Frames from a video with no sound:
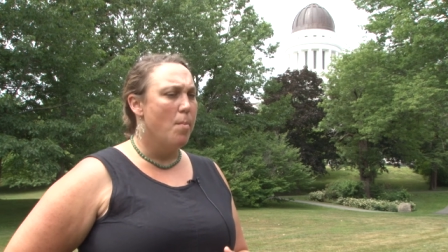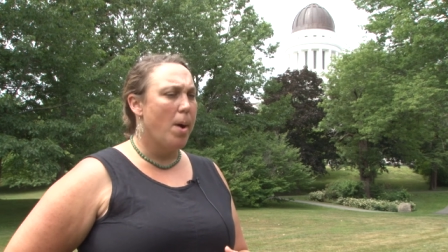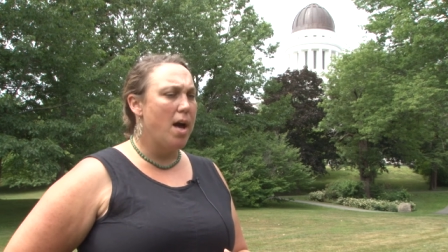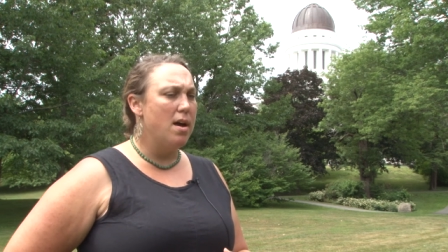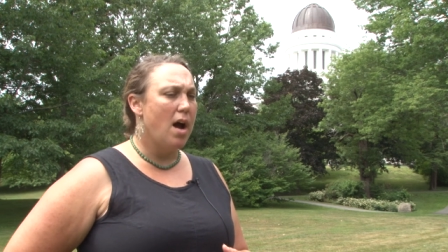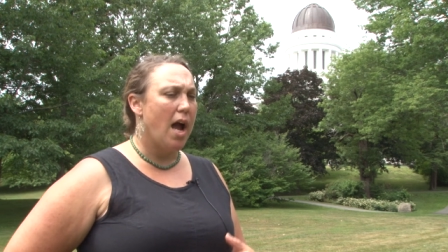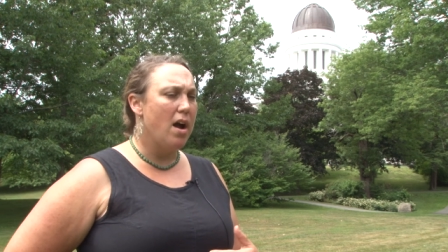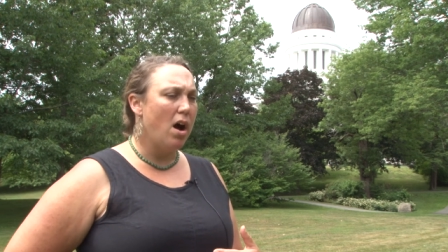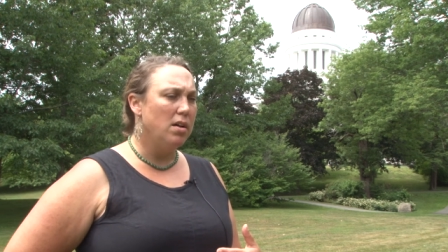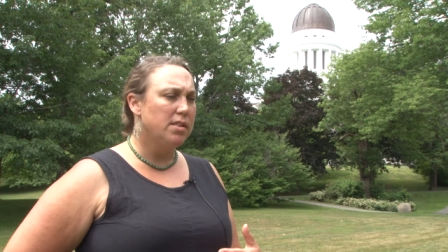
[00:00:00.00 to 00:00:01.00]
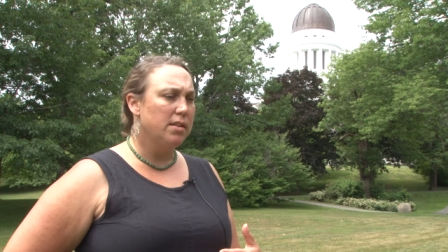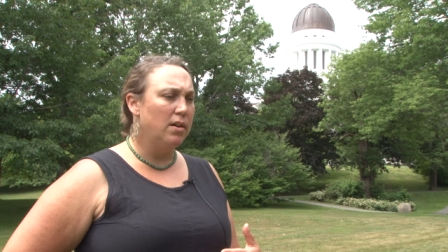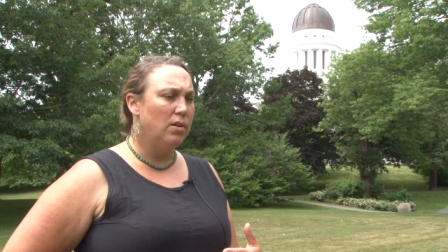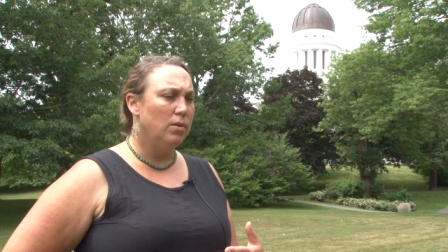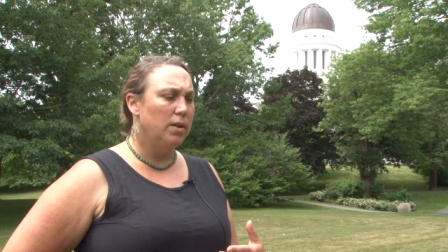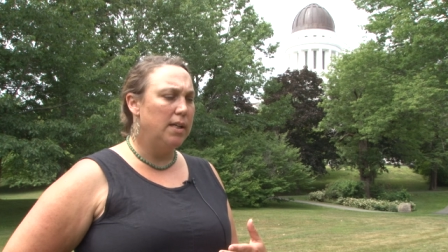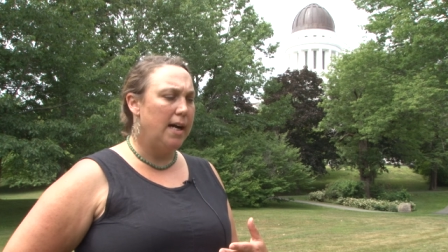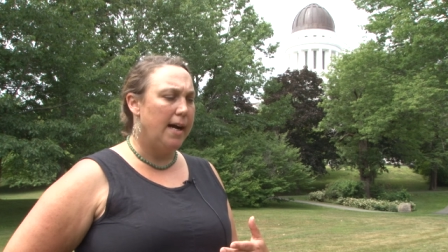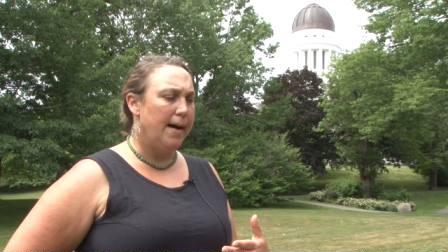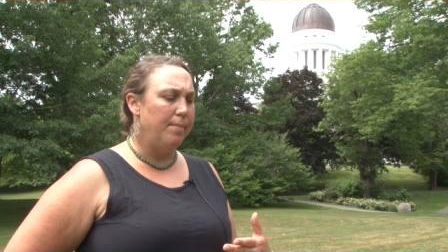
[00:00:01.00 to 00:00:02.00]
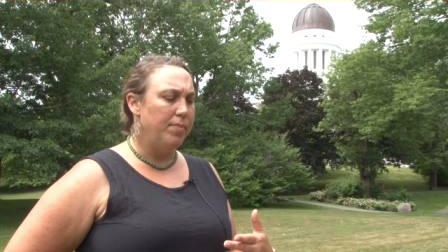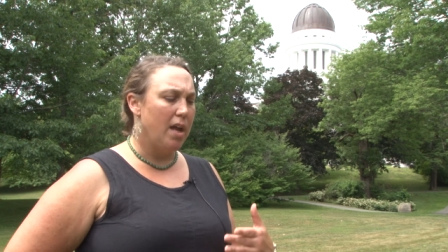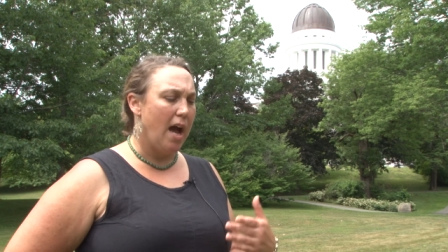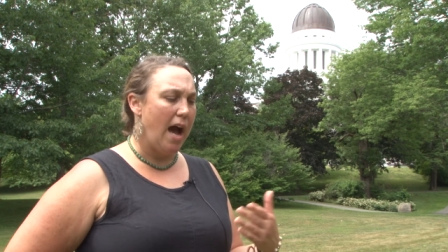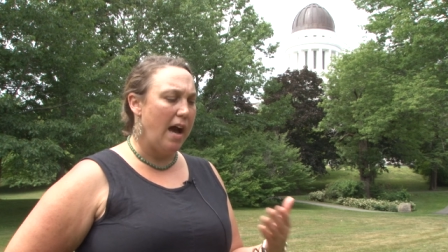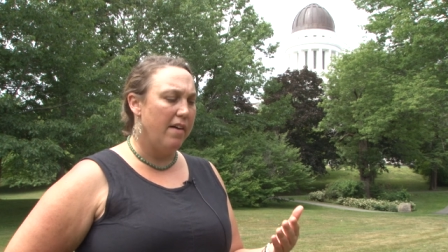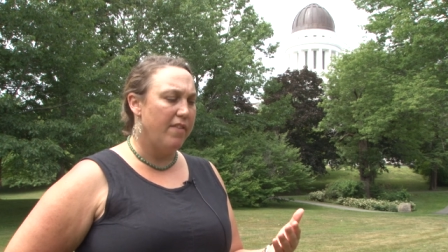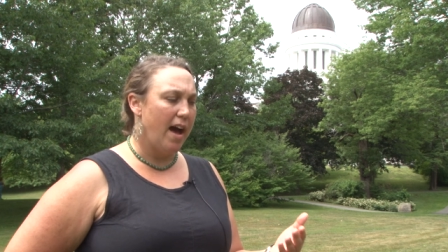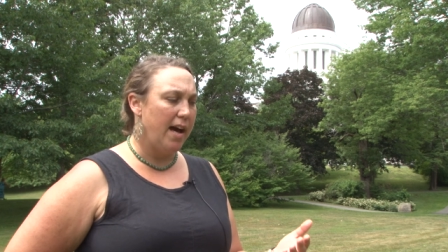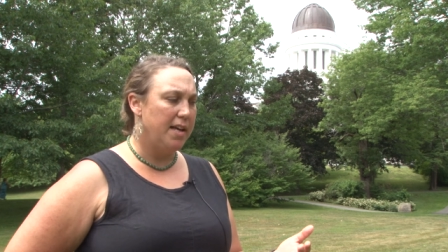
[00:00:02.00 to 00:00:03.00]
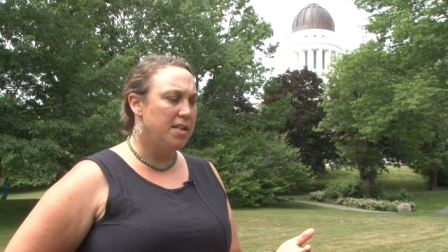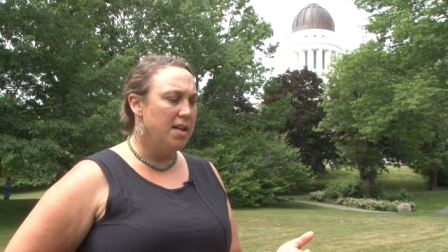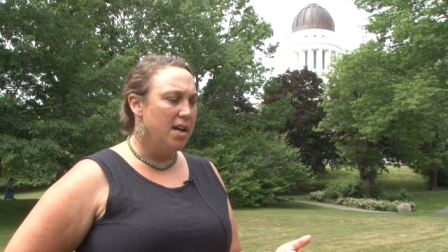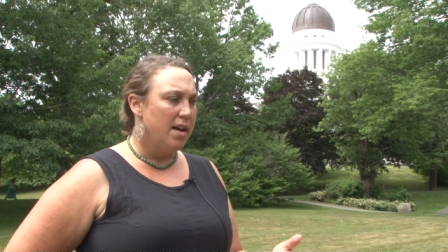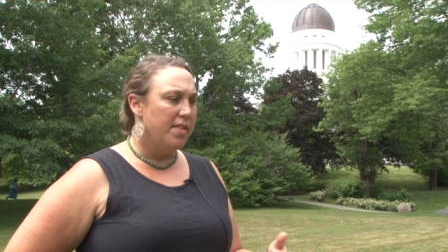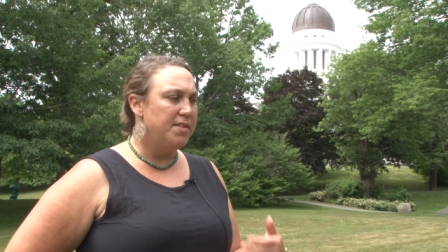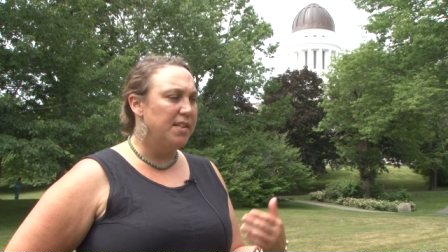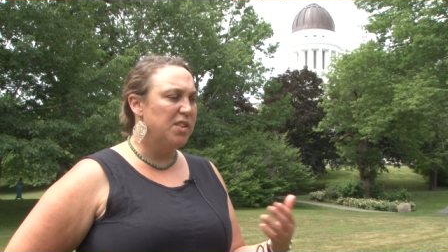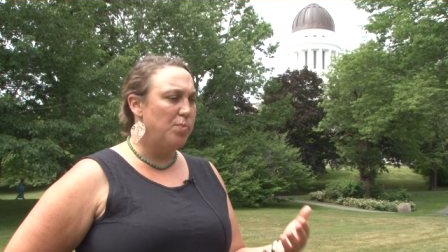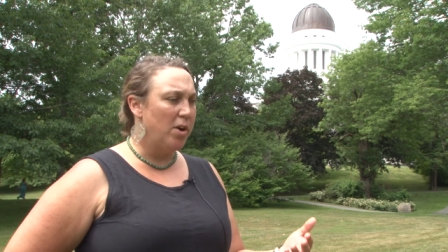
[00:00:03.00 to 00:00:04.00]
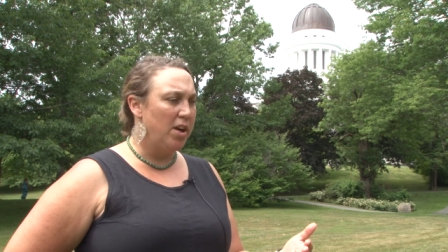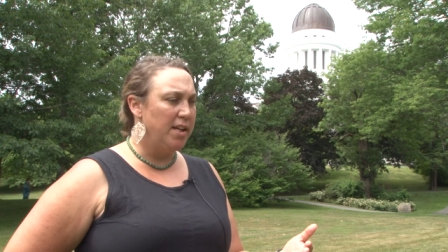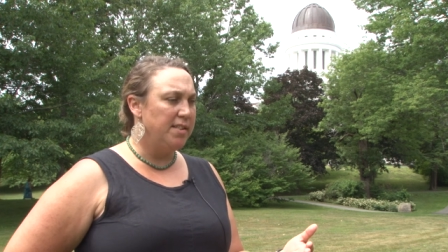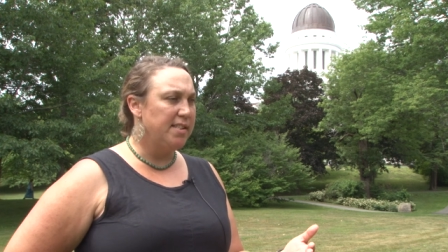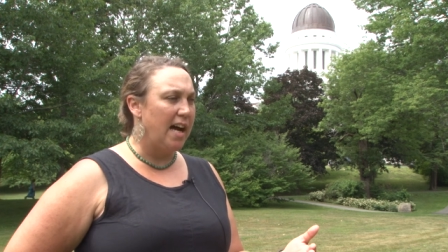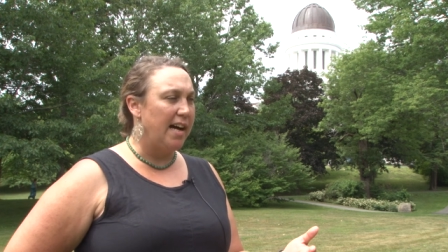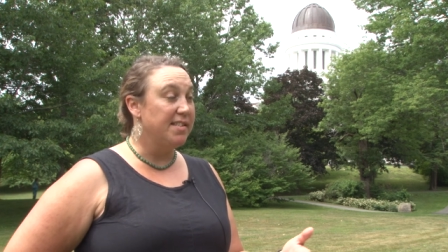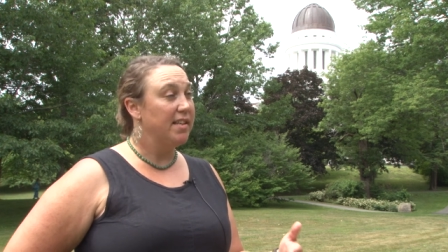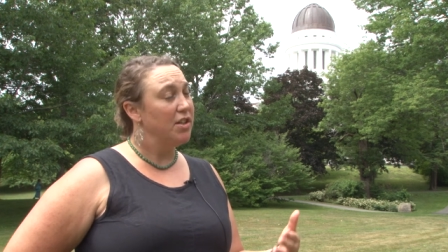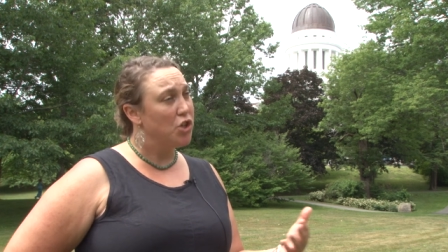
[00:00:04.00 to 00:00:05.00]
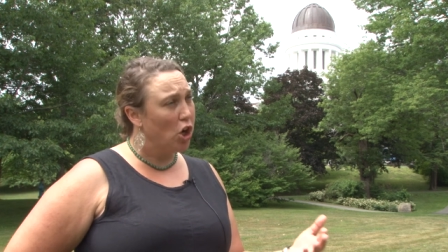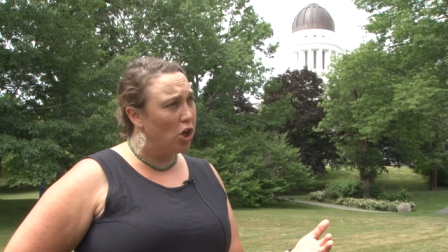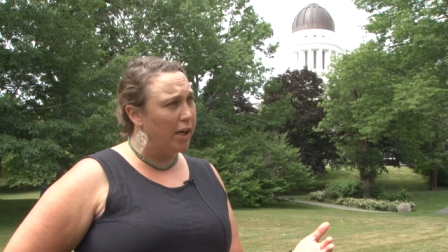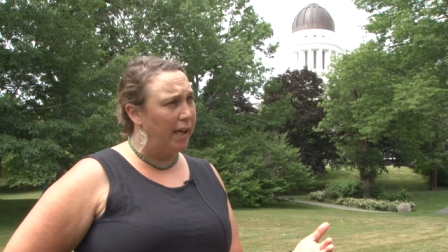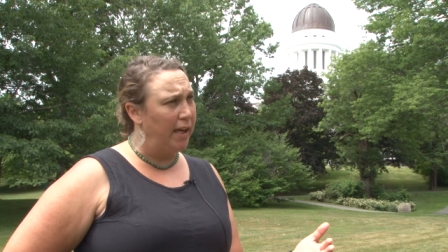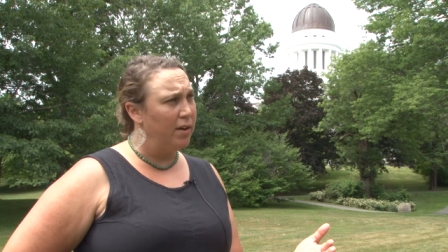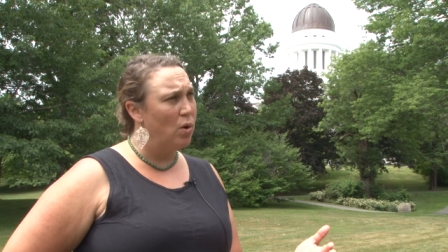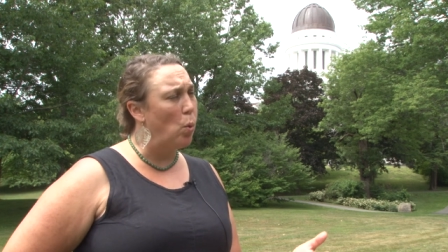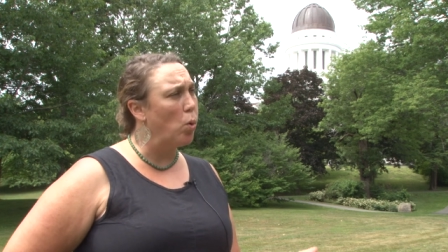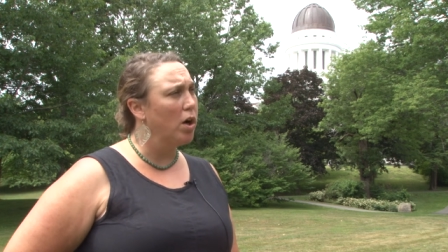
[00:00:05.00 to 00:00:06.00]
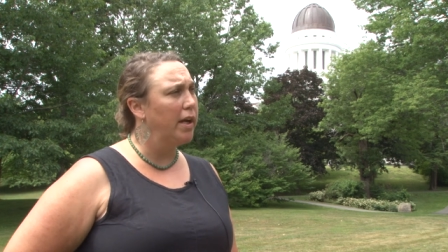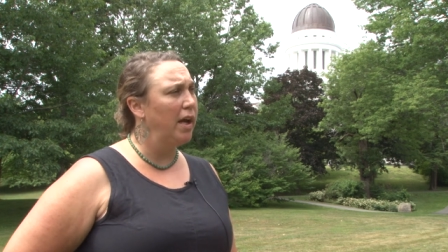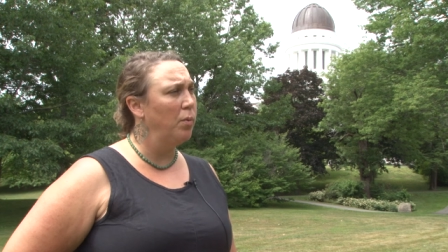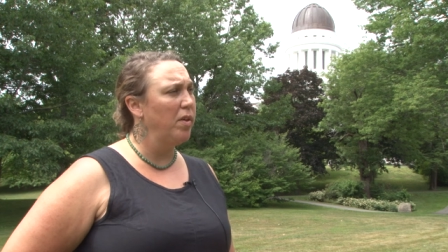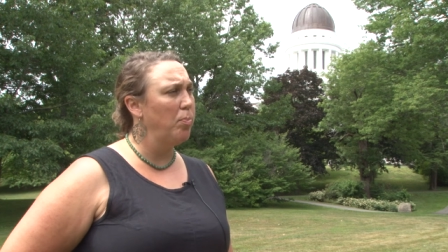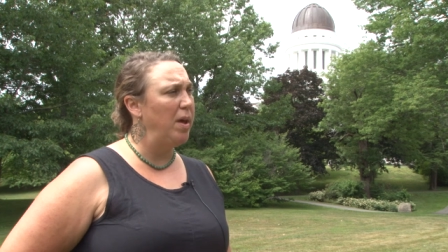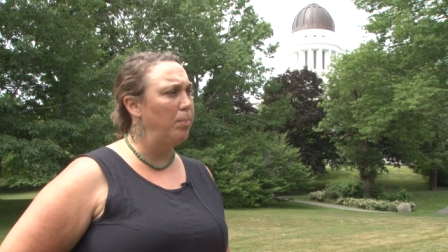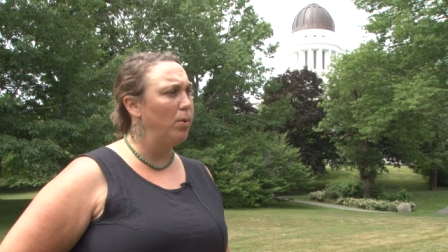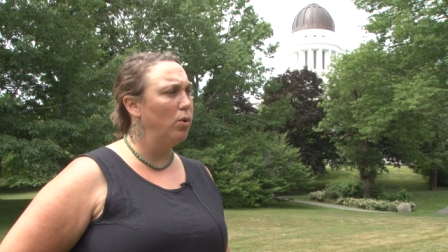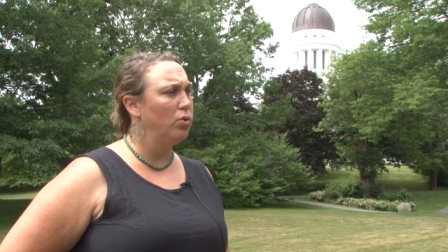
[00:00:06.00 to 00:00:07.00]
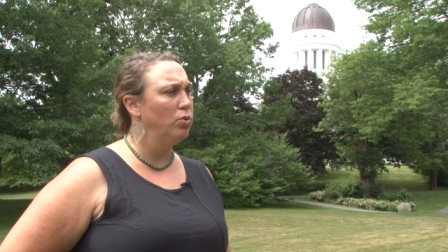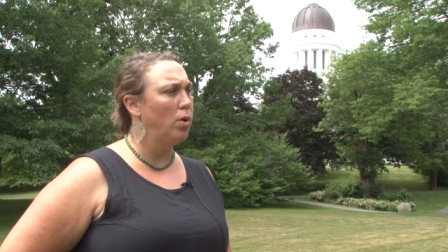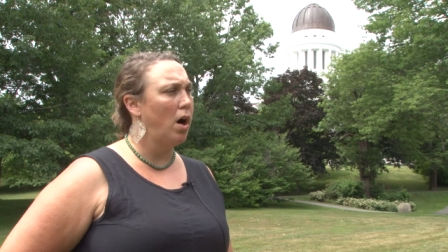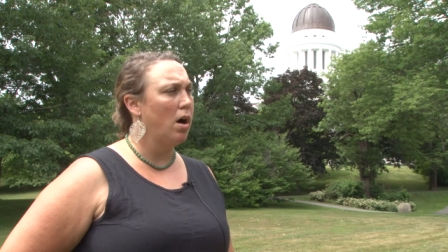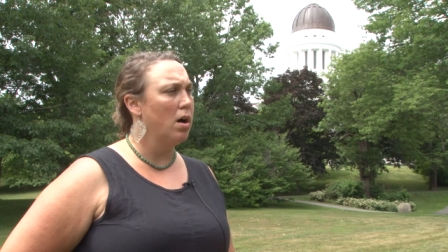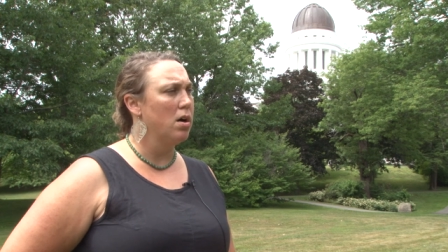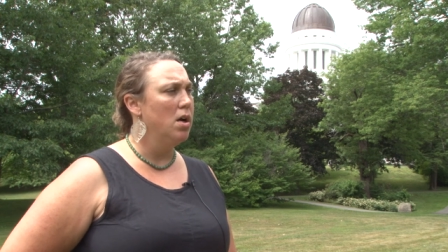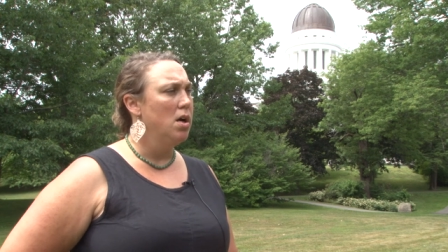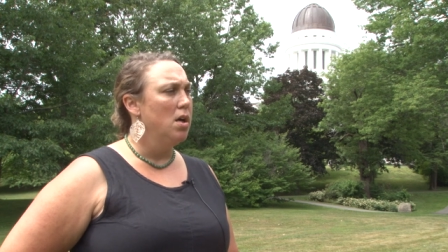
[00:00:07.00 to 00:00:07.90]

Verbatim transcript: But I also um, have had this experience as an attorney working with people who are